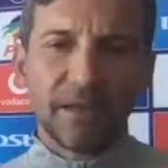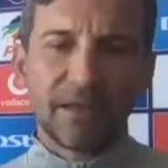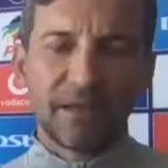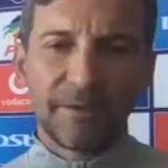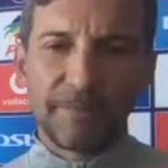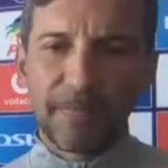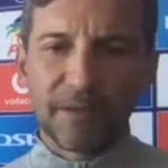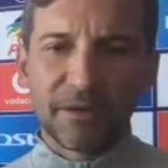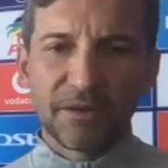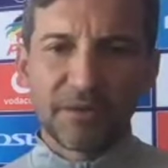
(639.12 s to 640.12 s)
Um,
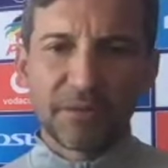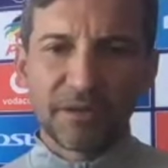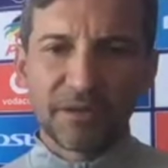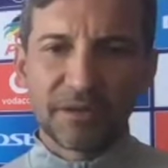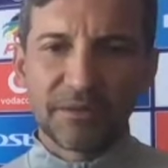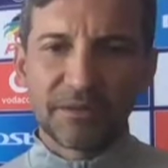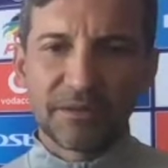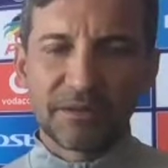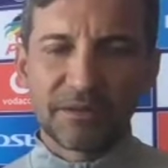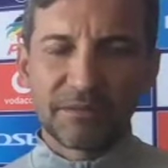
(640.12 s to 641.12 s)
uh, uh,
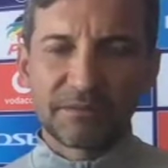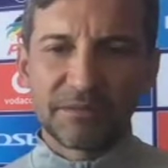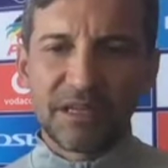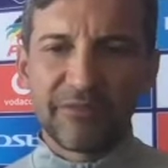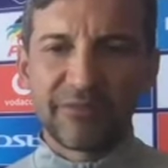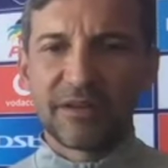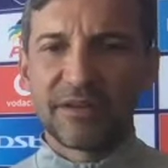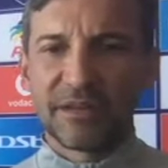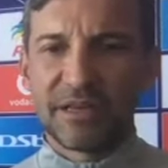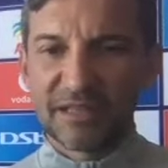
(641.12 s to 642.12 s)
we have
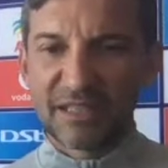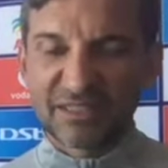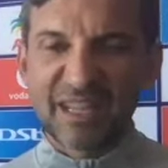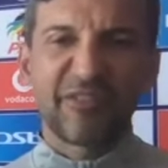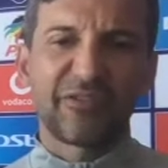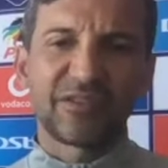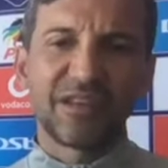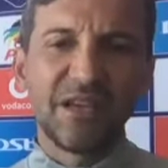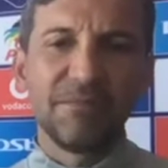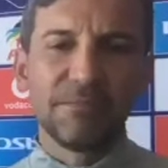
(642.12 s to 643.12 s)
a, a staff
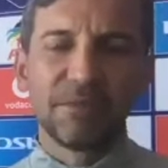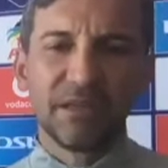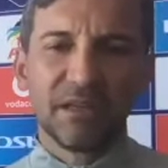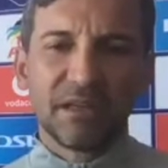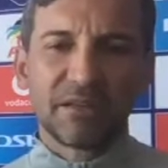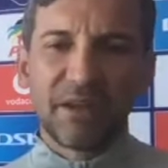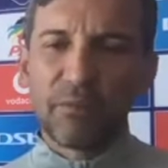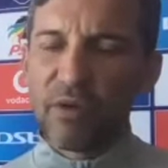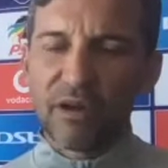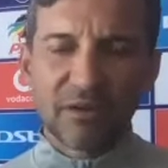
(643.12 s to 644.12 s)
team they
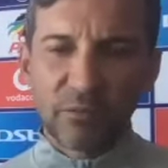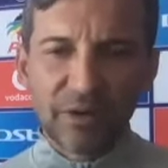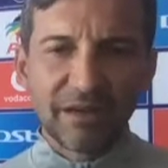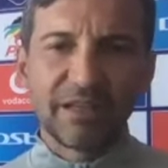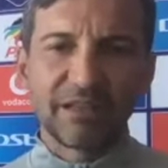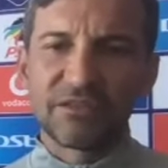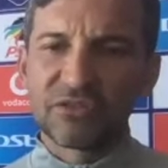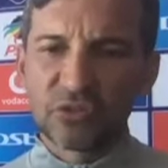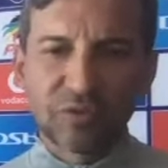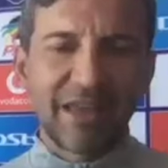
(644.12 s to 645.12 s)
work really
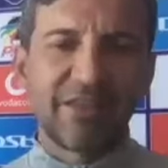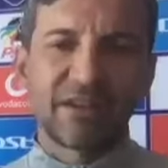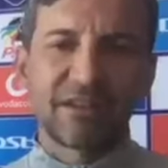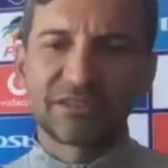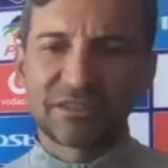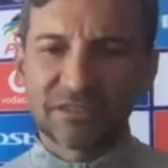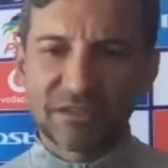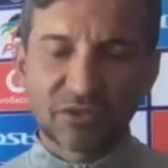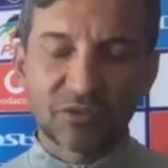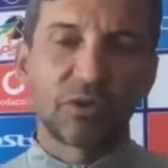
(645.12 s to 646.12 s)
together. The, the,
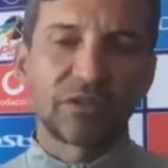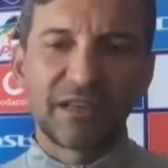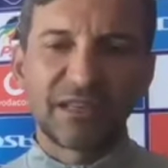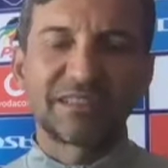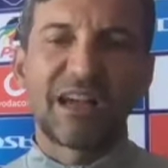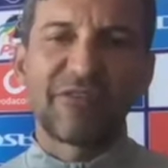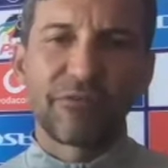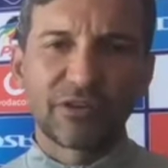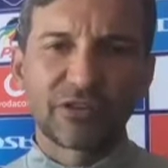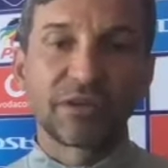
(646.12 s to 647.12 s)
the squad and the staff
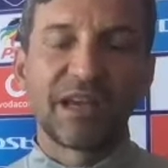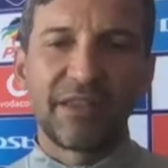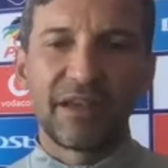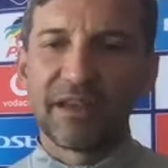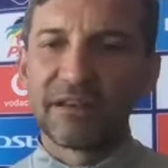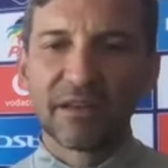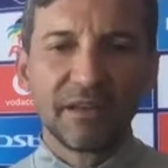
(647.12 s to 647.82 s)
work together. And